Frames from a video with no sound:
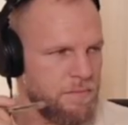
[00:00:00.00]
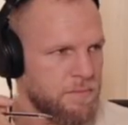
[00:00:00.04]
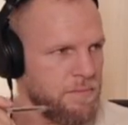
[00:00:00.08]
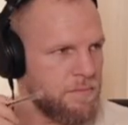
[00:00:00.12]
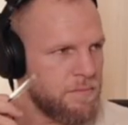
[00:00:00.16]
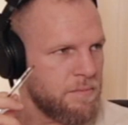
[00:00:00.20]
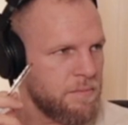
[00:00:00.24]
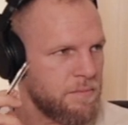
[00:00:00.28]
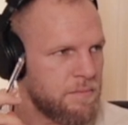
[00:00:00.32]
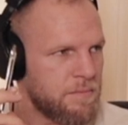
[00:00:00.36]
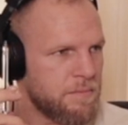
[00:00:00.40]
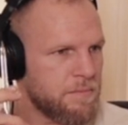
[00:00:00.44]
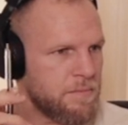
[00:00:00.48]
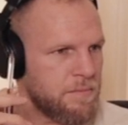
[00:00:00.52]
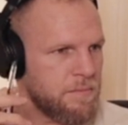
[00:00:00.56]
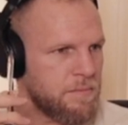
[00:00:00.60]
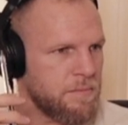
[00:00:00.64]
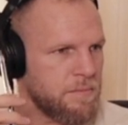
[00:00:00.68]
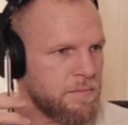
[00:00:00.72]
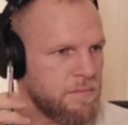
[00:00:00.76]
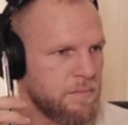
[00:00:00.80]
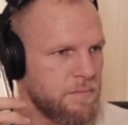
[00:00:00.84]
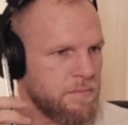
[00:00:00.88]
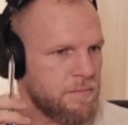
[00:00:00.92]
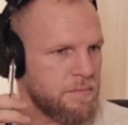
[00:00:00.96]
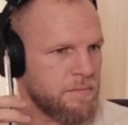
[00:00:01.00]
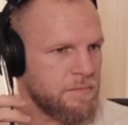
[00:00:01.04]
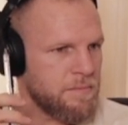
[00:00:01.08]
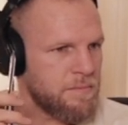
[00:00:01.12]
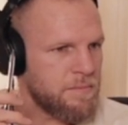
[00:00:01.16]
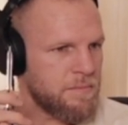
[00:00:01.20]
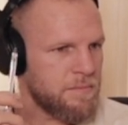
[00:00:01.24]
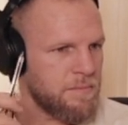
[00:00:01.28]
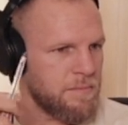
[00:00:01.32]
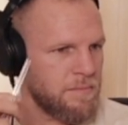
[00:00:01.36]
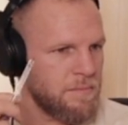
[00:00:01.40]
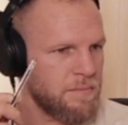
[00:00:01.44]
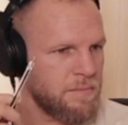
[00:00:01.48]

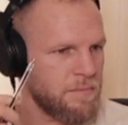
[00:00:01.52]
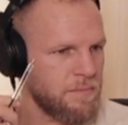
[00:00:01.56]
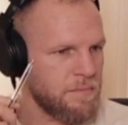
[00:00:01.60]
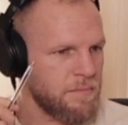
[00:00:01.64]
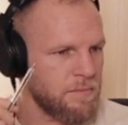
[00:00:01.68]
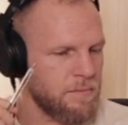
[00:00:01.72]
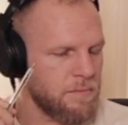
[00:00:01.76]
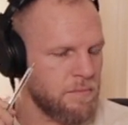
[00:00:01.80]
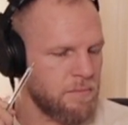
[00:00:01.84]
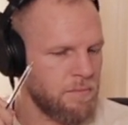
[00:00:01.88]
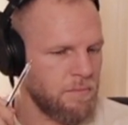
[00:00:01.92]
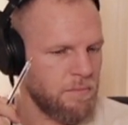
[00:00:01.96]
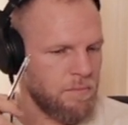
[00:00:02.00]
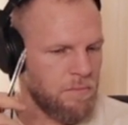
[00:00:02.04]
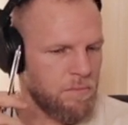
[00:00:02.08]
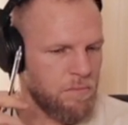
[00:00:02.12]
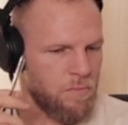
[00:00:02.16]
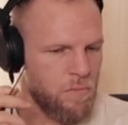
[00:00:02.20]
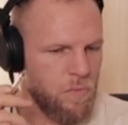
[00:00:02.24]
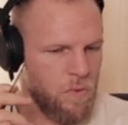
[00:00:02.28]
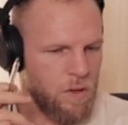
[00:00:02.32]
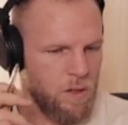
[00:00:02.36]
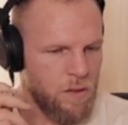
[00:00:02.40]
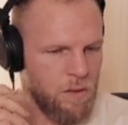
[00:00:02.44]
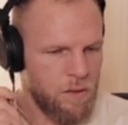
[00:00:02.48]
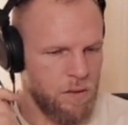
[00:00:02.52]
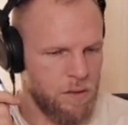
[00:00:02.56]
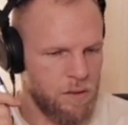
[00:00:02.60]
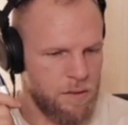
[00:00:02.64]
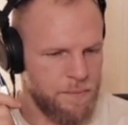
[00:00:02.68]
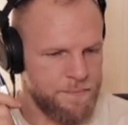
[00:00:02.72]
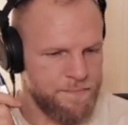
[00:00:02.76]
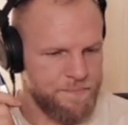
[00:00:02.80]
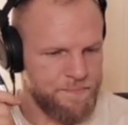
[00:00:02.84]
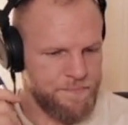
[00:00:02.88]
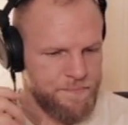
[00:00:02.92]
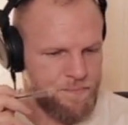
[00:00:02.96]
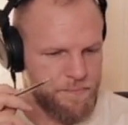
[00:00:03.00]

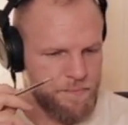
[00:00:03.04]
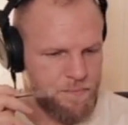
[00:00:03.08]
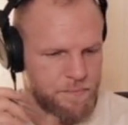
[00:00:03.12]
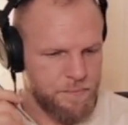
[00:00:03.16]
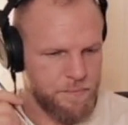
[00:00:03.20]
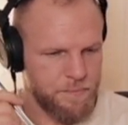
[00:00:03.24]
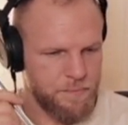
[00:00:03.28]
No words are spoken by the person on screen.